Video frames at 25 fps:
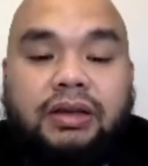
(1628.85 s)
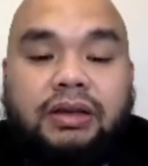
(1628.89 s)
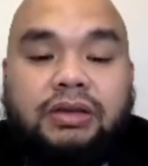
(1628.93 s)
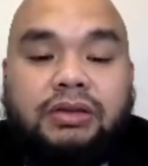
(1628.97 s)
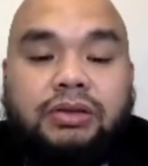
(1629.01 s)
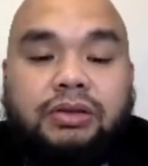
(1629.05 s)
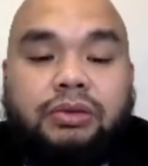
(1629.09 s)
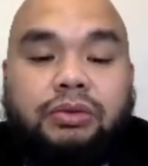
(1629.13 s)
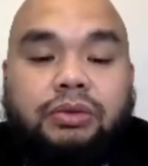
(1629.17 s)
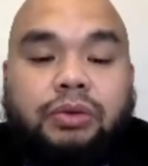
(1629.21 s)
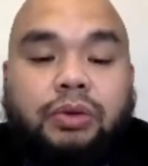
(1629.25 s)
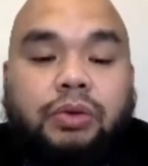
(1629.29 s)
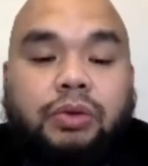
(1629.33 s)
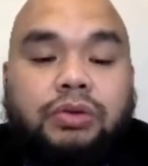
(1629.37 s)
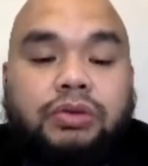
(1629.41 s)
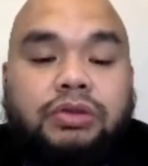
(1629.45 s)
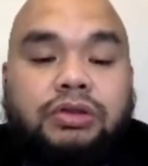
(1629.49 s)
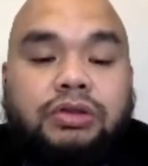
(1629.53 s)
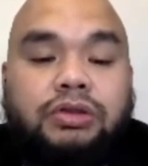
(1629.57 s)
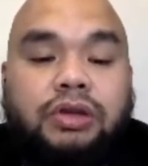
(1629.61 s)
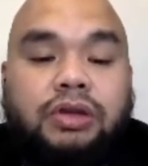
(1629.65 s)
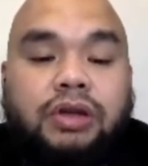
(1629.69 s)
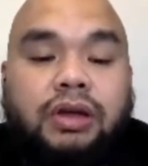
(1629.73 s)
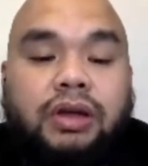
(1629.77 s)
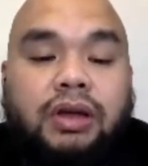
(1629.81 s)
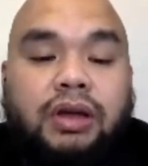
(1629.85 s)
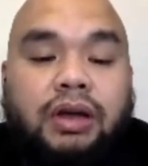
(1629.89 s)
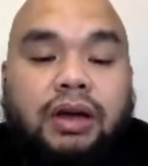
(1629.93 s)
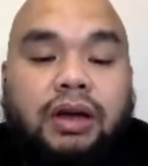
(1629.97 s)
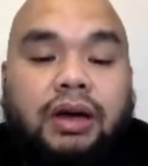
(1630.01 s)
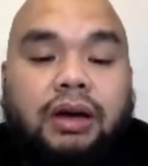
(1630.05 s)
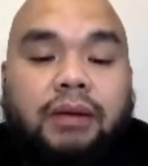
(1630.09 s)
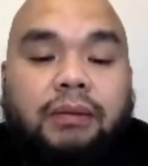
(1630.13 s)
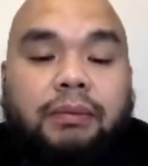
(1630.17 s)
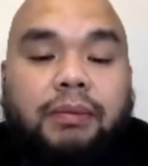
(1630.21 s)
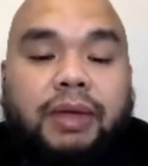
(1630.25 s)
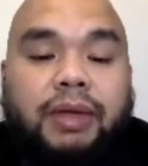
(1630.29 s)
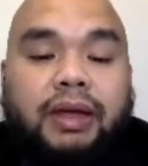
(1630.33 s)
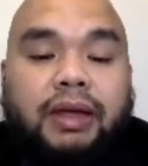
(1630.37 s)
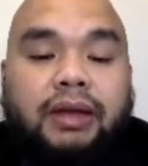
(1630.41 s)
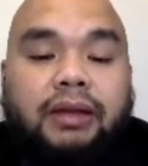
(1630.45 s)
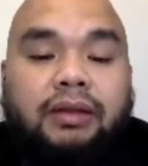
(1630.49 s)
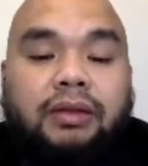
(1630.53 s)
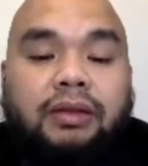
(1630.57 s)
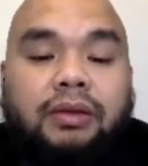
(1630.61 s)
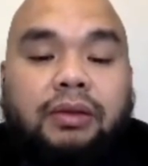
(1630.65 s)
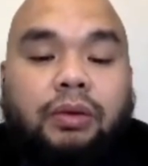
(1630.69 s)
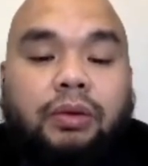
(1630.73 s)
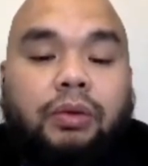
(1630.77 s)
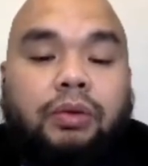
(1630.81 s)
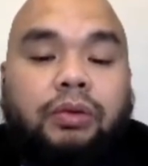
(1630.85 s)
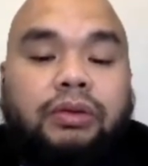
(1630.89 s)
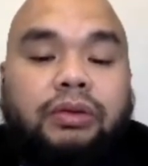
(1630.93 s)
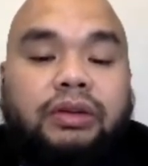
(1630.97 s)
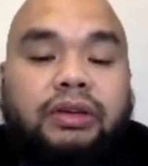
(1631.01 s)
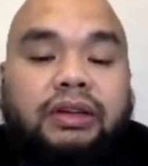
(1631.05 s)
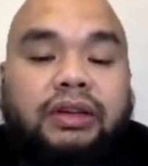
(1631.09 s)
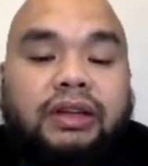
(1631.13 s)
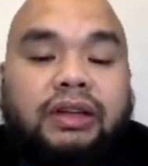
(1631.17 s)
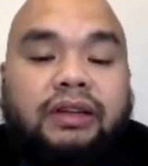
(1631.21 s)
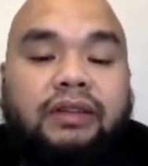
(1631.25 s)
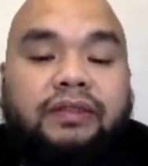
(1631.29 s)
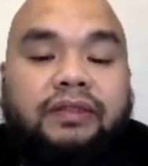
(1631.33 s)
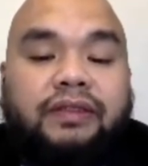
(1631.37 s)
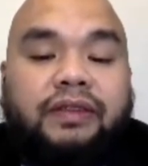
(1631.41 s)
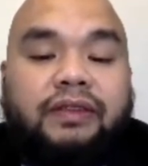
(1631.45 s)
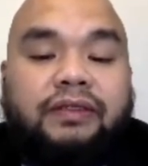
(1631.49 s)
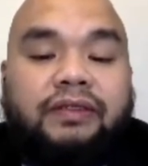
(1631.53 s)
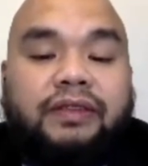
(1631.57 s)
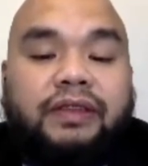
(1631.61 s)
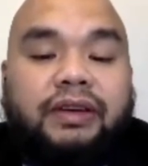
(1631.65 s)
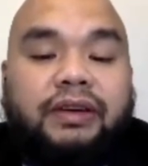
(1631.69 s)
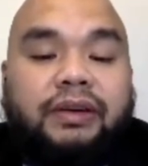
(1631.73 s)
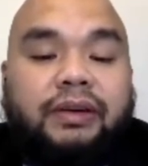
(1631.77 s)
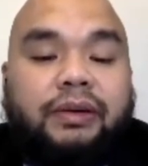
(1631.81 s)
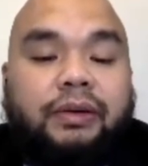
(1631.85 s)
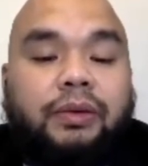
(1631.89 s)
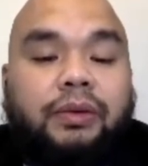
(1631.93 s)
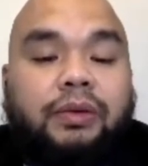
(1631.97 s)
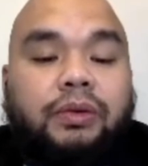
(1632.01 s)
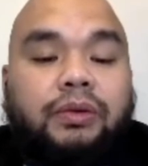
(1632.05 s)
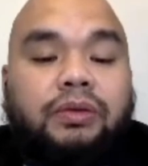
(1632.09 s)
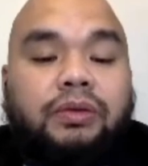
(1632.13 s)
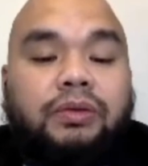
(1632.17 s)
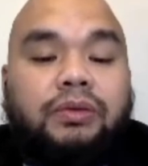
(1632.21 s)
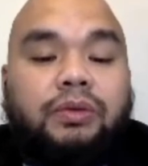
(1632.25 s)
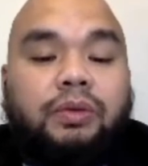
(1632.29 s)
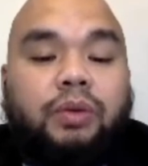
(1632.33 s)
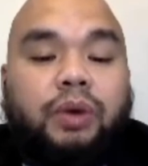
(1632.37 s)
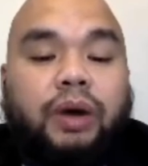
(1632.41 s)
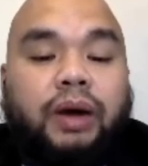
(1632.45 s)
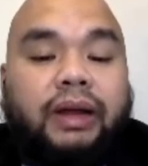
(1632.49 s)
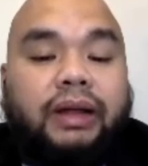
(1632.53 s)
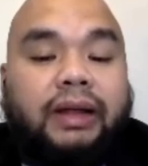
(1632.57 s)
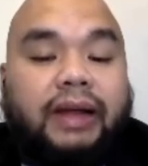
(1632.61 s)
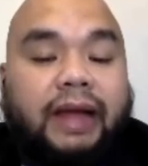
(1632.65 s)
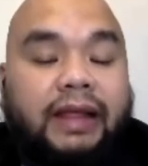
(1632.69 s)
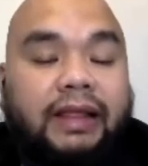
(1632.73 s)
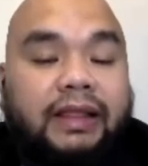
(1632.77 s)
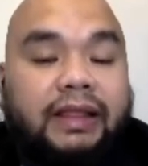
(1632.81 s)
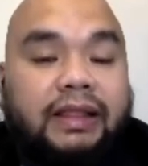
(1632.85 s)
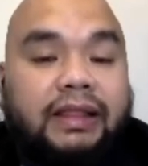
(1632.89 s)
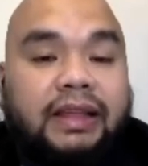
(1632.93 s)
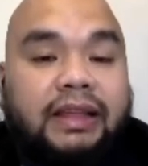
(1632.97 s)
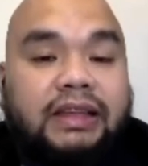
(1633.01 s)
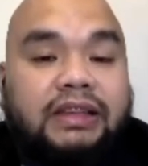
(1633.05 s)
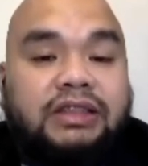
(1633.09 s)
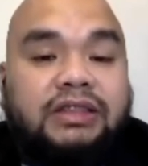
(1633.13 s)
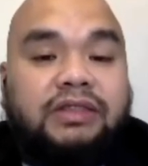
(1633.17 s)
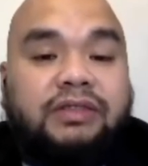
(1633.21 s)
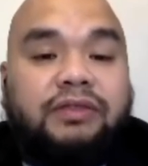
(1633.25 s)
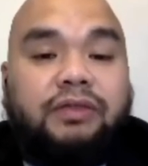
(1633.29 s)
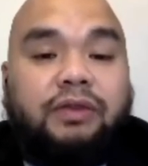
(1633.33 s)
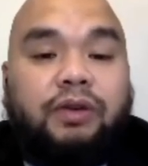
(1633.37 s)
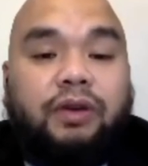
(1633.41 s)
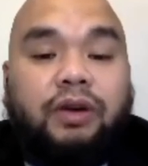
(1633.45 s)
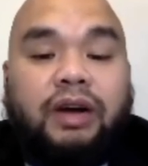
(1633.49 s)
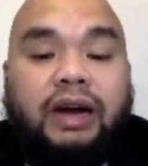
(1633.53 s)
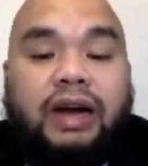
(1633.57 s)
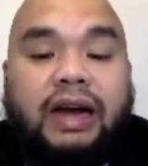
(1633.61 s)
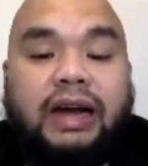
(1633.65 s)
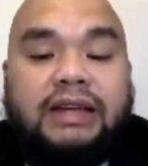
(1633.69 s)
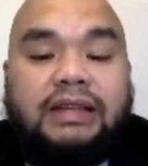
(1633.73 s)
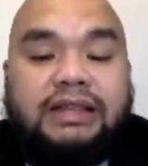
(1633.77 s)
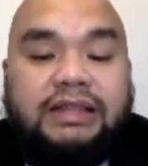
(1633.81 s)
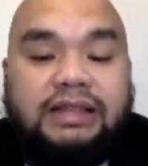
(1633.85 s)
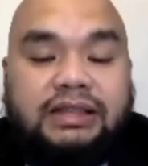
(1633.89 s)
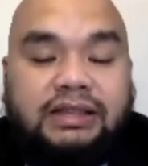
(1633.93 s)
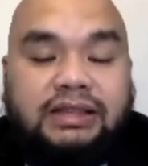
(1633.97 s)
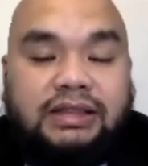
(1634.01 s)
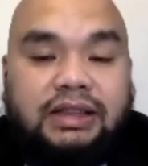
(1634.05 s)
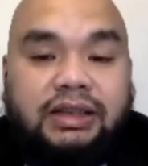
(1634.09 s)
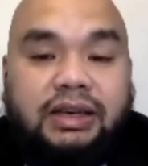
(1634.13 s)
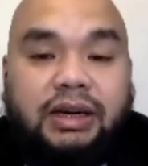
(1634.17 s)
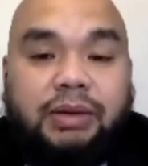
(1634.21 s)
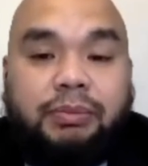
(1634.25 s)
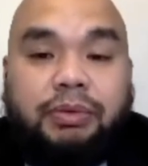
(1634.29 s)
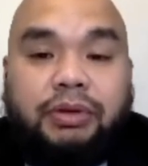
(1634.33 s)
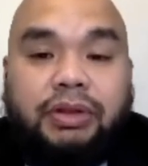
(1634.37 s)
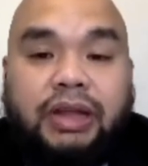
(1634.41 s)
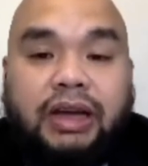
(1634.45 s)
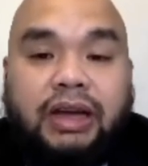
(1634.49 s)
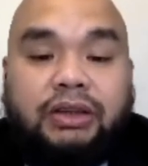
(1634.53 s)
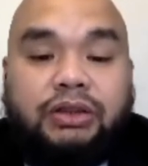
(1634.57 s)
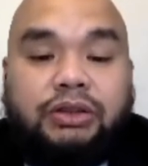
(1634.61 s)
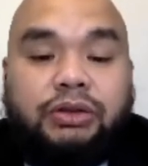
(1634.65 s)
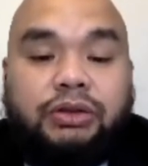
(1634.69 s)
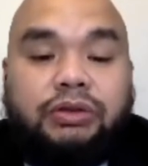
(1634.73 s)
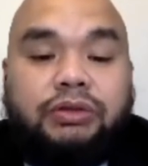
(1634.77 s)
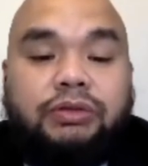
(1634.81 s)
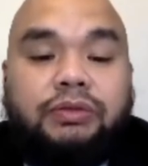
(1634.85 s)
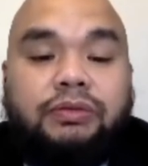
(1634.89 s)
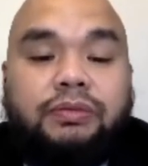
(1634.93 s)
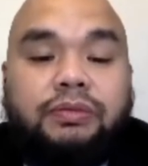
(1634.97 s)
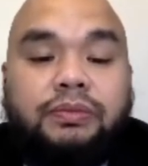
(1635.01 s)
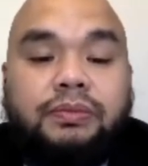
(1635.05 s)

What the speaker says: So those men older than 50-year-old who are candidates for assisted reproduction,